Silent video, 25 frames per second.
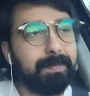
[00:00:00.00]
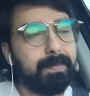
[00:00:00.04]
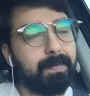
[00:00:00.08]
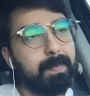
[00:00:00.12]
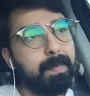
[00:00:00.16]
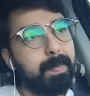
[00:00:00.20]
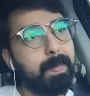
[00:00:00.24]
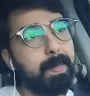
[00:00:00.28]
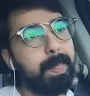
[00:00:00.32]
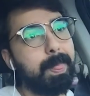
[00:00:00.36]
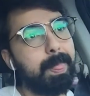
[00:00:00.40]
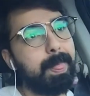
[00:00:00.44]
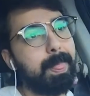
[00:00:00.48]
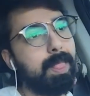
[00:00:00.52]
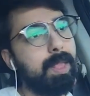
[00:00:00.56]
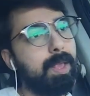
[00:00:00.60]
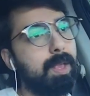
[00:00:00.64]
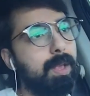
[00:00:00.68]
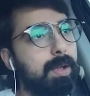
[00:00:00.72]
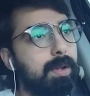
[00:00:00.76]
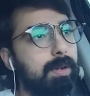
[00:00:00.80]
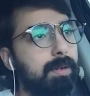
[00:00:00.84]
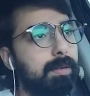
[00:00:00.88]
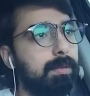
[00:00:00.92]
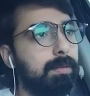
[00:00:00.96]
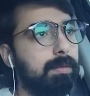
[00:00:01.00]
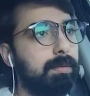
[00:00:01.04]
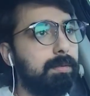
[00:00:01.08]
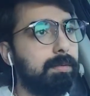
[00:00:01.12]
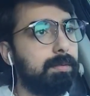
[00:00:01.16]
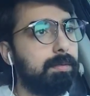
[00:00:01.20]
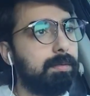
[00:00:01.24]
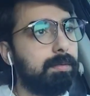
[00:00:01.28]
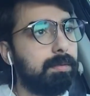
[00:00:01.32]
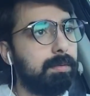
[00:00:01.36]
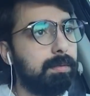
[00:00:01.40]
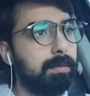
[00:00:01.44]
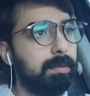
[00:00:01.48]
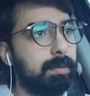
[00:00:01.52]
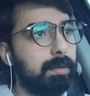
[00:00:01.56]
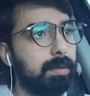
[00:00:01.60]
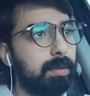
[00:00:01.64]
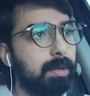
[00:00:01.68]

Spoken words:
[no speech]